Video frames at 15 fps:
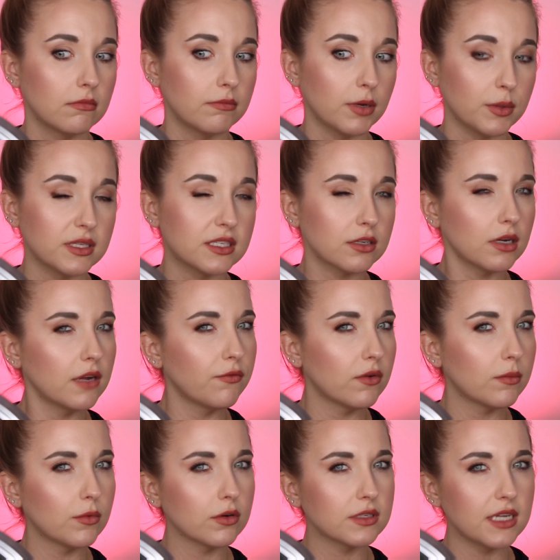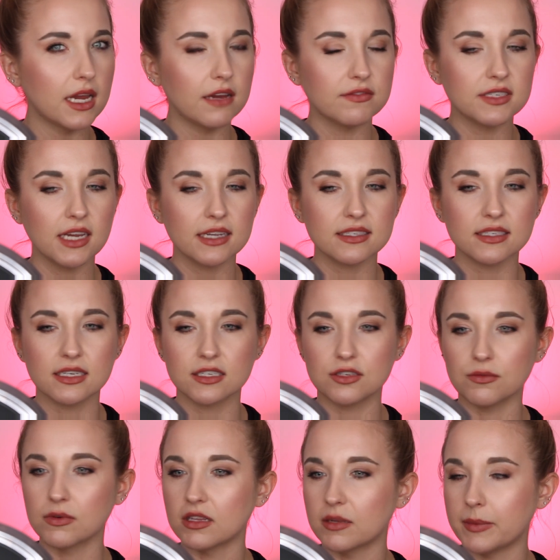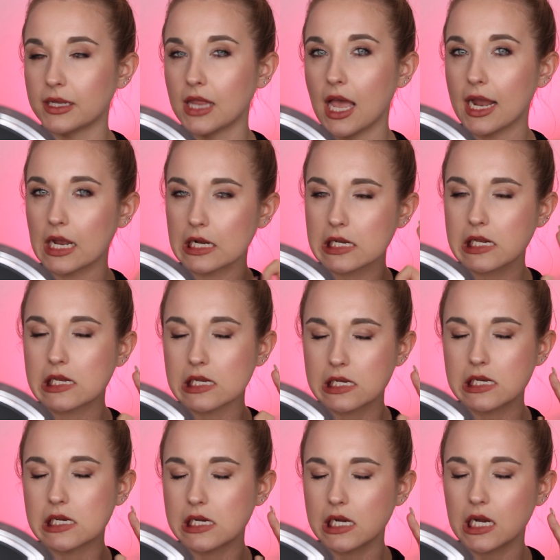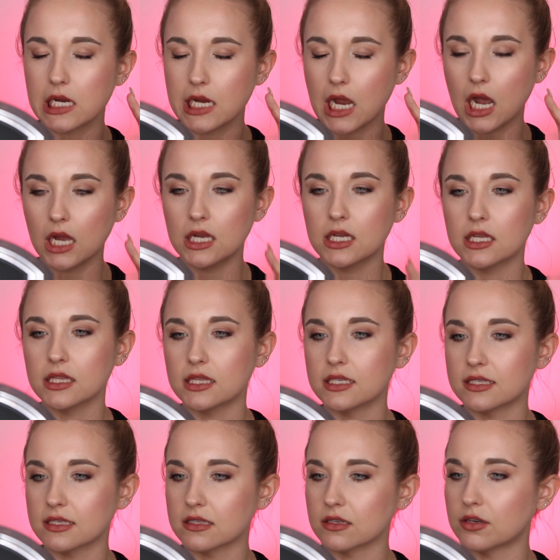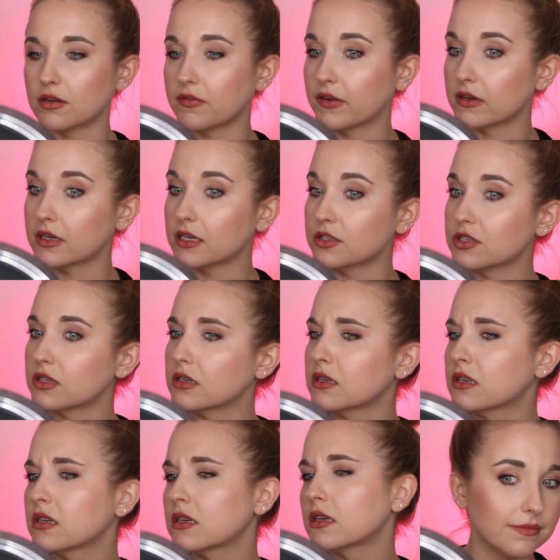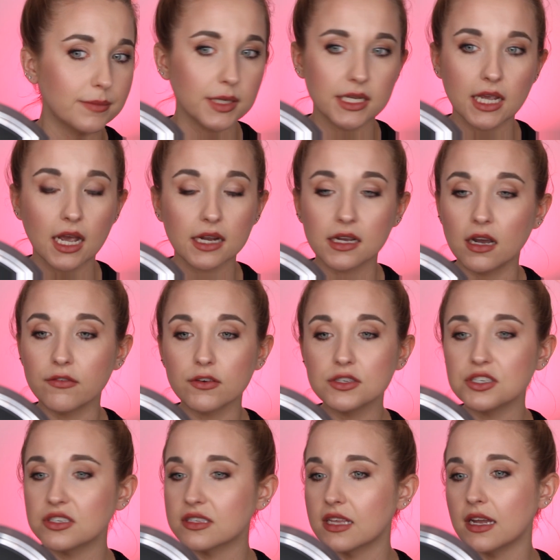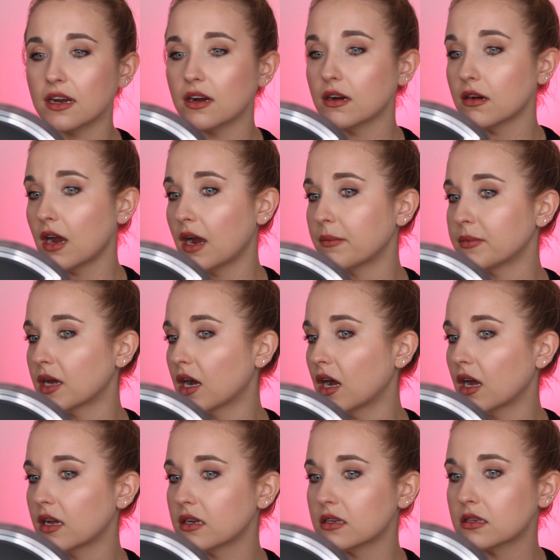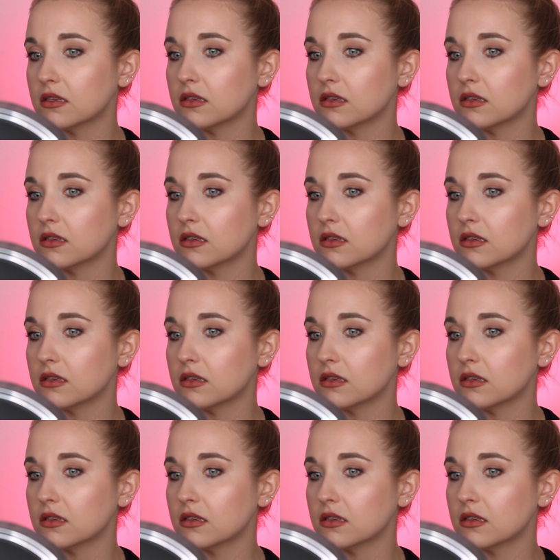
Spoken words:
But we still have 1 more day of testing to really be like, yeah, this is a good foundation. But yeah, coverage is there. I'm not